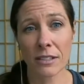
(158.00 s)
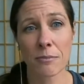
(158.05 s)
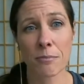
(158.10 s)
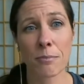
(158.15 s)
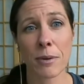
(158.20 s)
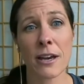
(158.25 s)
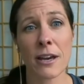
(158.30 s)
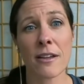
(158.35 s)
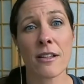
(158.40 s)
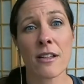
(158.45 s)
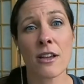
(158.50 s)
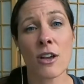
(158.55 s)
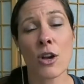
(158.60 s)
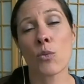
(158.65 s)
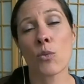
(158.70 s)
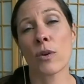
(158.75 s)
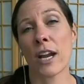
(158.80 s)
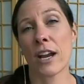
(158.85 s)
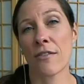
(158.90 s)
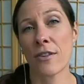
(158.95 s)
But
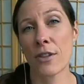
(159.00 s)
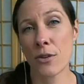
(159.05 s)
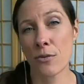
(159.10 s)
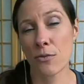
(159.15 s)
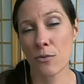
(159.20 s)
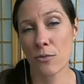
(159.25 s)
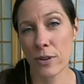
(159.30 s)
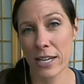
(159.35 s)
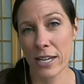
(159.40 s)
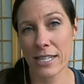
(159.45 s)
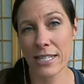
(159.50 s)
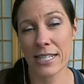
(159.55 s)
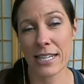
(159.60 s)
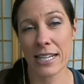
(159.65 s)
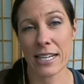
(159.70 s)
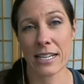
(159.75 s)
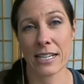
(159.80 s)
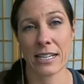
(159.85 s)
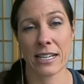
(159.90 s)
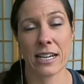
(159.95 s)
whatever the
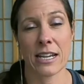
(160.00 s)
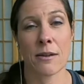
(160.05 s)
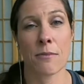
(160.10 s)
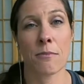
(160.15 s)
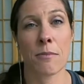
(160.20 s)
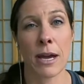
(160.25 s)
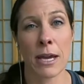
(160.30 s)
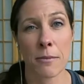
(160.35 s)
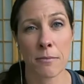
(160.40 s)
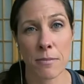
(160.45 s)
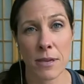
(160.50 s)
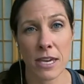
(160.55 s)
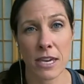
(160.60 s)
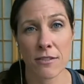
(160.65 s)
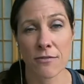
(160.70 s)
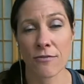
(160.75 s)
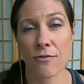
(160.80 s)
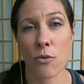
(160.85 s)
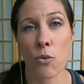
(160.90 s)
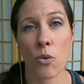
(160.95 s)
reason might
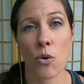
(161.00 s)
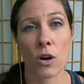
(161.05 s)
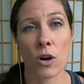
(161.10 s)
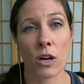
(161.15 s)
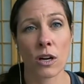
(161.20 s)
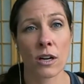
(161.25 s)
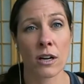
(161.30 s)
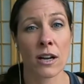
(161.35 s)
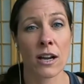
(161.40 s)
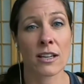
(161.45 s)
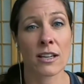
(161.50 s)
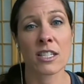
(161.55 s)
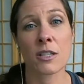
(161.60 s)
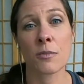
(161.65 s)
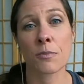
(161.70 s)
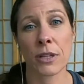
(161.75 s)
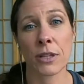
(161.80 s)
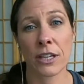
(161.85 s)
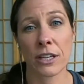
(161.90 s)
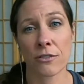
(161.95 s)
be for a
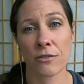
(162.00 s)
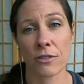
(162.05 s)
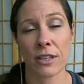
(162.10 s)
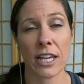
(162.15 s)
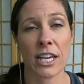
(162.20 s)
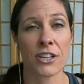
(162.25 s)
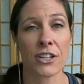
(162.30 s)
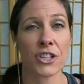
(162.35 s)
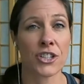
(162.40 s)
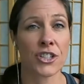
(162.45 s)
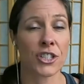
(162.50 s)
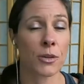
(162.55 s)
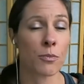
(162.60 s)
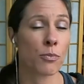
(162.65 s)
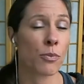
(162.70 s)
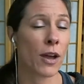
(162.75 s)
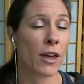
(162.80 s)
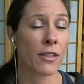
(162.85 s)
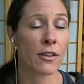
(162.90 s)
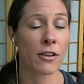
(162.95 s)
split in
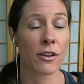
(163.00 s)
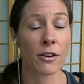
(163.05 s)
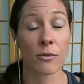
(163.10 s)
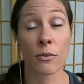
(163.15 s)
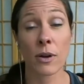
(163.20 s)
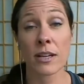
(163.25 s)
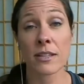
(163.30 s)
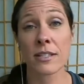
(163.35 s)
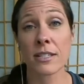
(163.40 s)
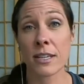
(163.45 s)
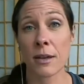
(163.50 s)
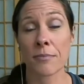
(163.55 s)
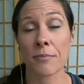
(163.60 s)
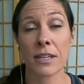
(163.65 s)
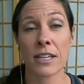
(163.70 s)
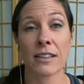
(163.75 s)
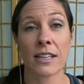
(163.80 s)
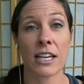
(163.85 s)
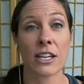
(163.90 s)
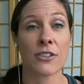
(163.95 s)
relationship, whether it was
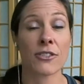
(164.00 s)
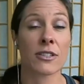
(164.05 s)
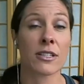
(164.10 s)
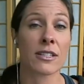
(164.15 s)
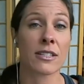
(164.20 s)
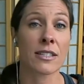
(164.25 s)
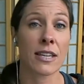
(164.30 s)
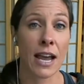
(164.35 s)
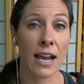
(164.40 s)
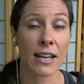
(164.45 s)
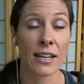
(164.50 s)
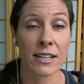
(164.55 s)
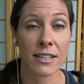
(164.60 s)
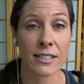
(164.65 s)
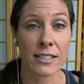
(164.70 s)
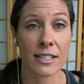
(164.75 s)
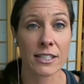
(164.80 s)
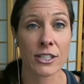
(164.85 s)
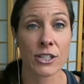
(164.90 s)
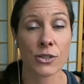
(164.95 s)
something that you
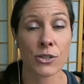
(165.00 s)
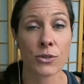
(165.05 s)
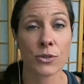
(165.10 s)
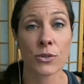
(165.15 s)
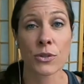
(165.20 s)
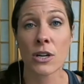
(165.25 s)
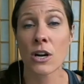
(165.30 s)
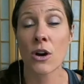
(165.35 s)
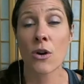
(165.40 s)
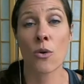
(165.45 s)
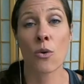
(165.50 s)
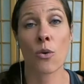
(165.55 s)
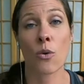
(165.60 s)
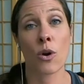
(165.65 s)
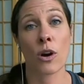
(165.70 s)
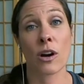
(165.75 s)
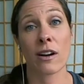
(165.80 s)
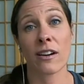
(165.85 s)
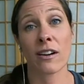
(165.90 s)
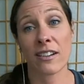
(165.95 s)
decided to do
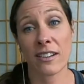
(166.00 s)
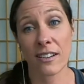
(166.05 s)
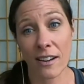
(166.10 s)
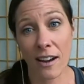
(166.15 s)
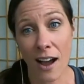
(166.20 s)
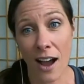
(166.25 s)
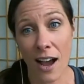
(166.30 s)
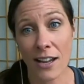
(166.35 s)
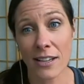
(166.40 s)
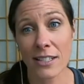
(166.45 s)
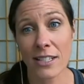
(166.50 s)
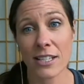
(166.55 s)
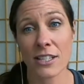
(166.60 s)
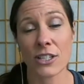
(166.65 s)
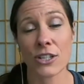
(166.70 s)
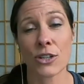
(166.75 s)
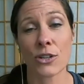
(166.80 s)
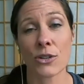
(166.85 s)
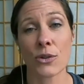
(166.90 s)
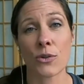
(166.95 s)
or not to
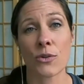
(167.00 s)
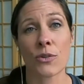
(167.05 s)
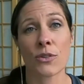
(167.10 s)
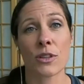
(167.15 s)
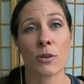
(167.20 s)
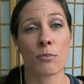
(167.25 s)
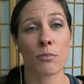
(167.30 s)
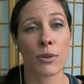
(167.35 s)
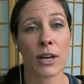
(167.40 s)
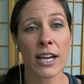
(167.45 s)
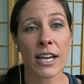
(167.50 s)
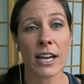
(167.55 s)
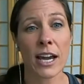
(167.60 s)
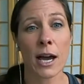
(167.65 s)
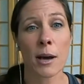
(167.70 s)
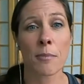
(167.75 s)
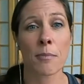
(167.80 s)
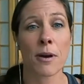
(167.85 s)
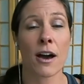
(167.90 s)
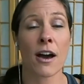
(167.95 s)
do, the
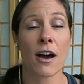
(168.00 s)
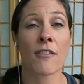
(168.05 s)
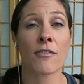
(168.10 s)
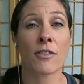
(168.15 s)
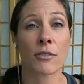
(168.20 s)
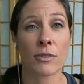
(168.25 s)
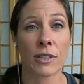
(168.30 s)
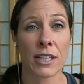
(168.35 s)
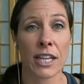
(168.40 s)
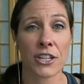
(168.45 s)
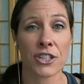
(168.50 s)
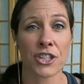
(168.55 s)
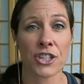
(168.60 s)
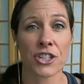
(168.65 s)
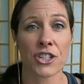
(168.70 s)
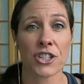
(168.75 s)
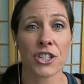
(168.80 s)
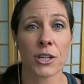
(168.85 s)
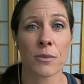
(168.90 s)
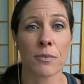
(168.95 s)
breakup of a
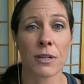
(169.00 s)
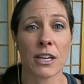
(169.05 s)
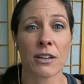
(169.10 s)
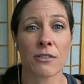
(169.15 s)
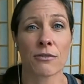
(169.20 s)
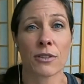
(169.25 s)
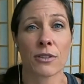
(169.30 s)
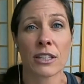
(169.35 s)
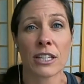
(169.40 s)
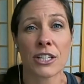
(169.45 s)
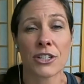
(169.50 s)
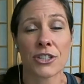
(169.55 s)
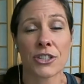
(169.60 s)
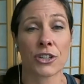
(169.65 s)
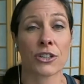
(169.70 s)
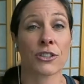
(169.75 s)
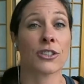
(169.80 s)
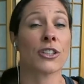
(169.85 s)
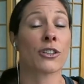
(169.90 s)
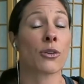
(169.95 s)
relationship can really
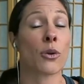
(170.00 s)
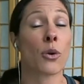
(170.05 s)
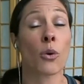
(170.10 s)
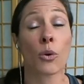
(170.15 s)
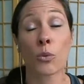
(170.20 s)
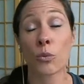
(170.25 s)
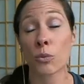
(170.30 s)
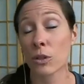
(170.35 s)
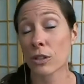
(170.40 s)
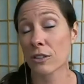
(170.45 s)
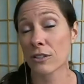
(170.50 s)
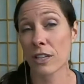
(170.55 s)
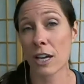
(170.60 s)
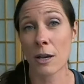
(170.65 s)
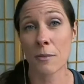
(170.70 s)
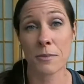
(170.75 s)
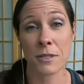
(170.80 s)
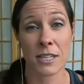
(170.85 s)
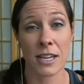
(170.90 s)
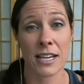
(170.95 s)
turn your whole world
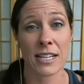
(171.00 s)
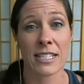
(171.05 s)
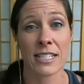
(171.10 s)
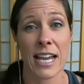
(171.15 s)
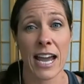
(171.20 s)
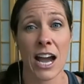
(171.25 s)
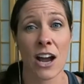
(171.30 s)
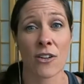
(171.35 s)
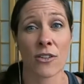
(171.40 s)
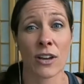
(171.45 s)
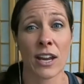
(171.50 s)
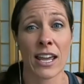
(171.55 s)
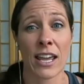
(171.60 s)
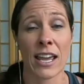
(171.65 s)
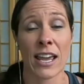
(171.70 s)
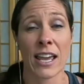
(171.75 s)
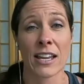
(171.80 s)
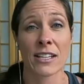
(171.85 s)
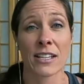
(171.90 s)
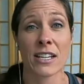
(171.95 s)
upside down
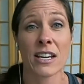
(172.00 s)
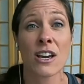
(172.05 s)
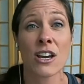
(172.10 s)
and